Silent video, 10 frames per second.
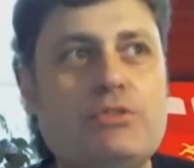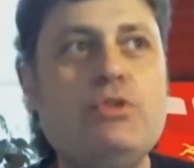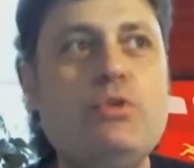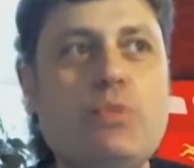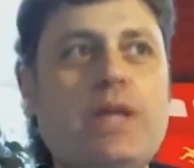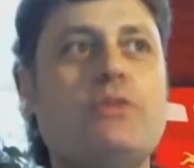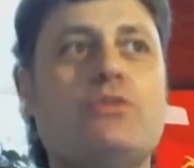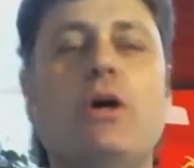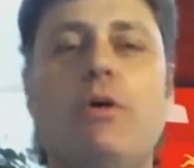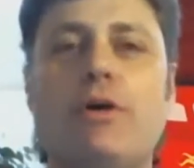two
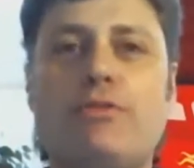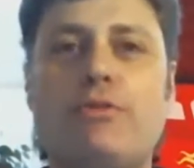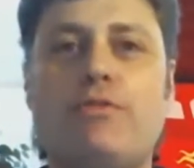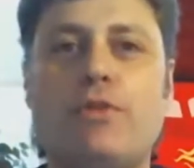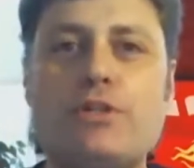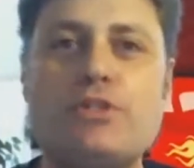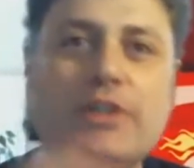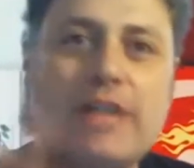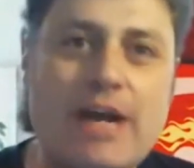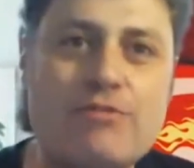weeks going through
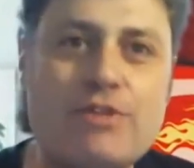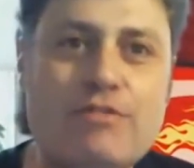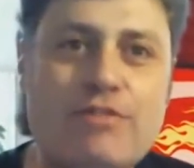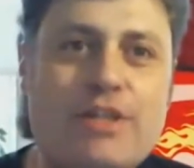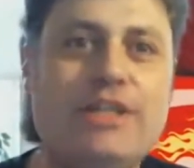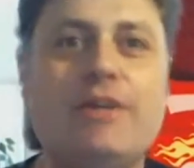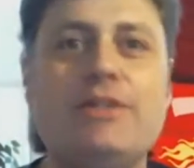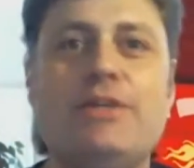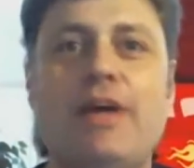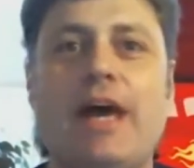virtually every
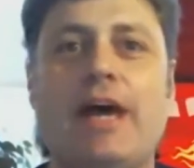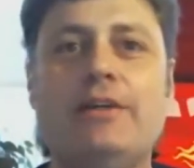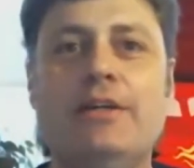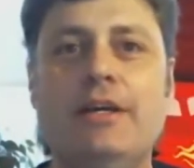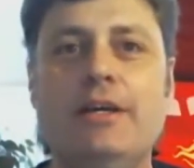video you had,